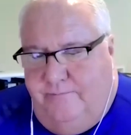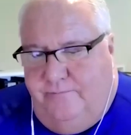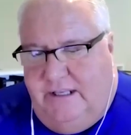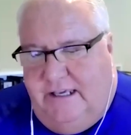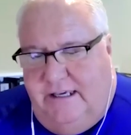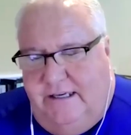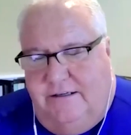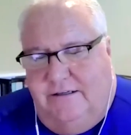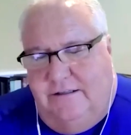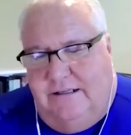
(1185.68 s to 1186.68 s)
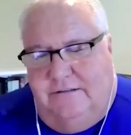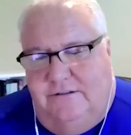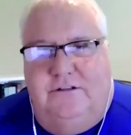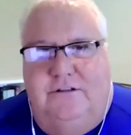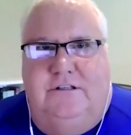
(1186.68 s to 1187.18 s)
And
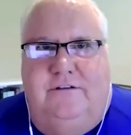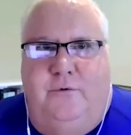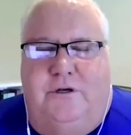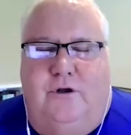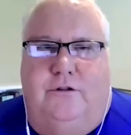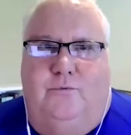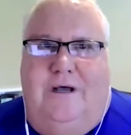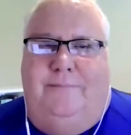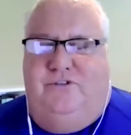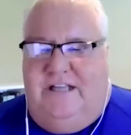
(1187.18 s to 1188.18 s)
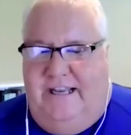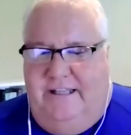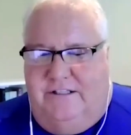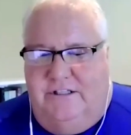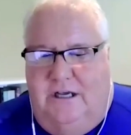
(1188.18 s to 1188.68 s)
if you want to go to the
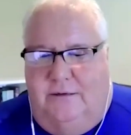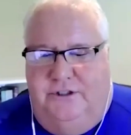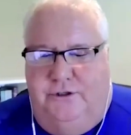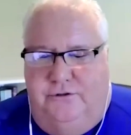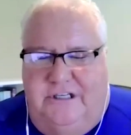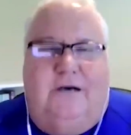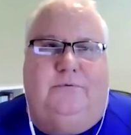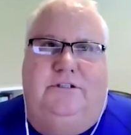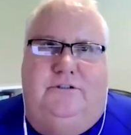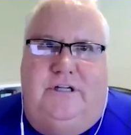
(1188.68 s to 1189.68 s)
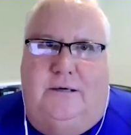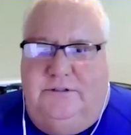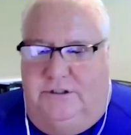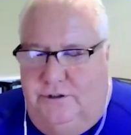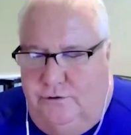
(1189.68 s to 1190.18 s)
website, it's
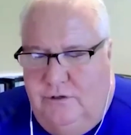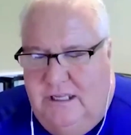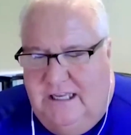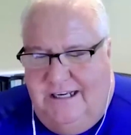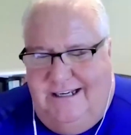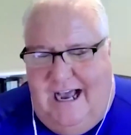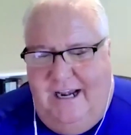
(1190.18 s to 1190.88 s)
www.omf,